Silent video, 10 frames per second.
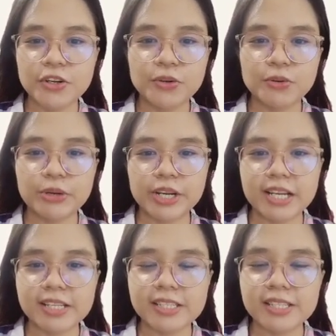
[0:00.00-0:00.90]

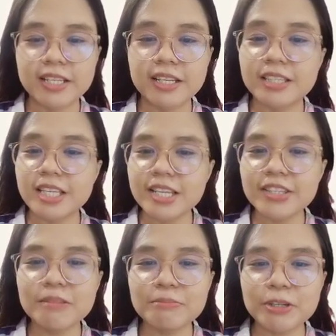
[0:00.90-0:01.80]
whereas the
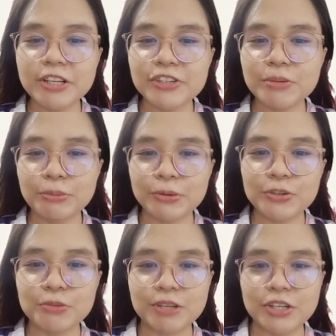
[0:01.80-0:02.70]
Little Mileage
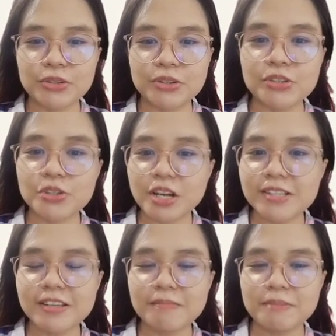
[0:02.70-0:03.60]
approach measures costs
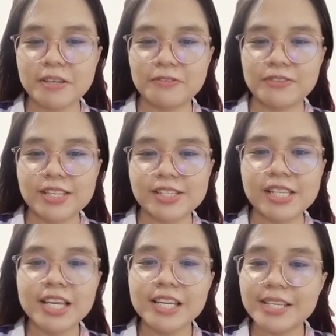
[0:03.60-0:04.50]
and benefits
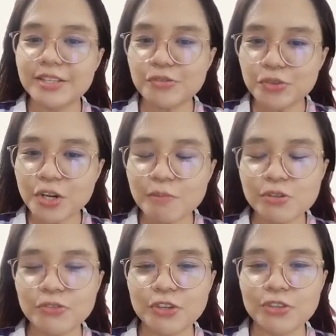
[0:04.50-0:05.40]
in terms
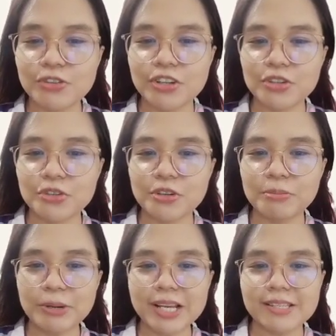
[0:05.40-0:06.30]
of international
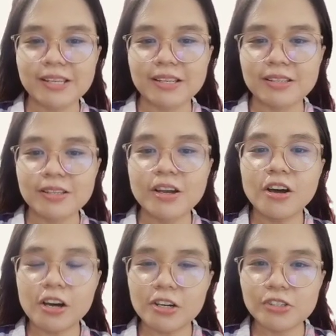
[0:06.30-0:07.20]
prices,
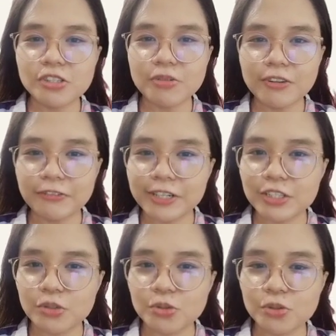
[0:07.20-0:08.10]
also referred
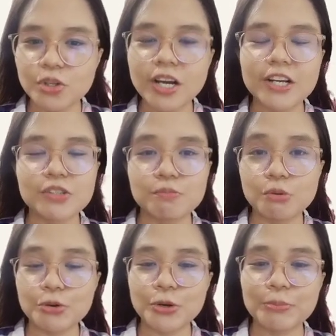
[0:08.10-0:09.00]
to as
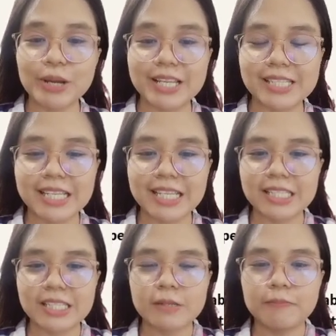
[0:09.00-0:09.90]
border
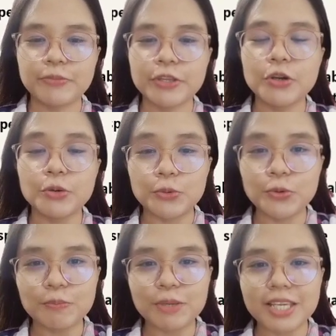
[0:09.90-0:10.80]
prices.
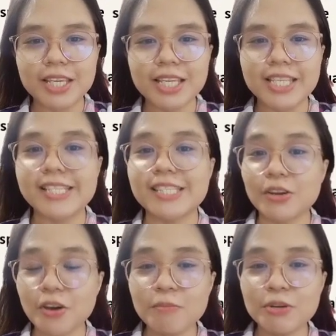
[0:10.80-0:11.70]
Rupee is the
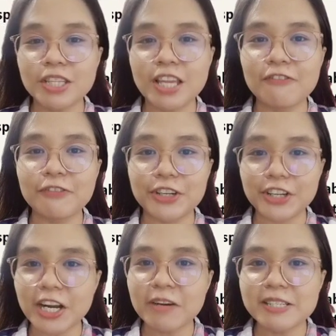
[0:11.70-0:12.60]
common name for the
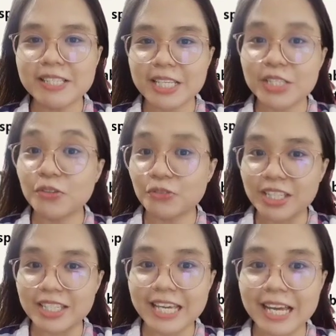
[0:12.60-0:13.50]
currencies of
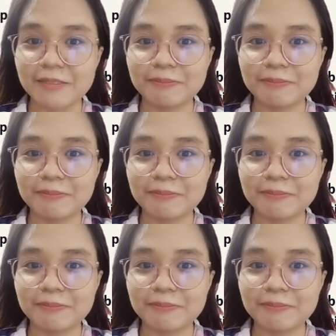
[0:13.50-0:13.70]
India.